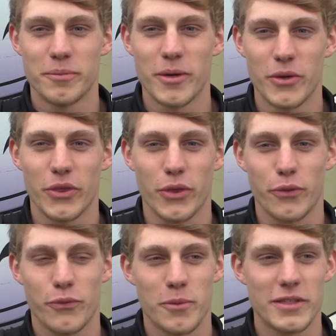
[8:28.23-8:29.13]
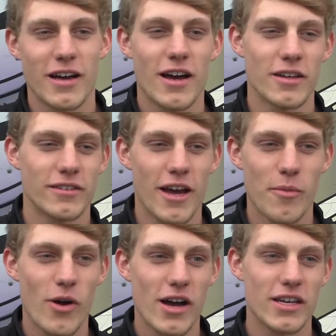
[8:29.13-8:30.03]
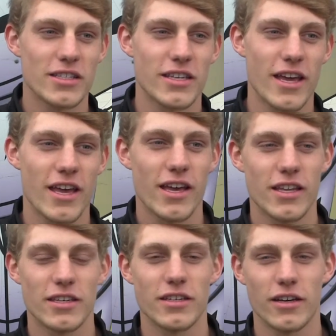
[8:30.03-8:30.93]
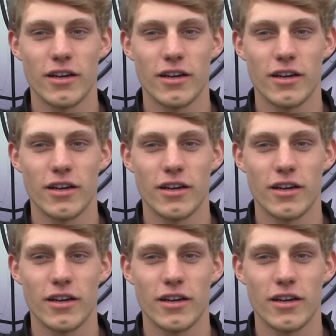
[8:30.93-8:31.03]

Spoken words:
Both from a time wise and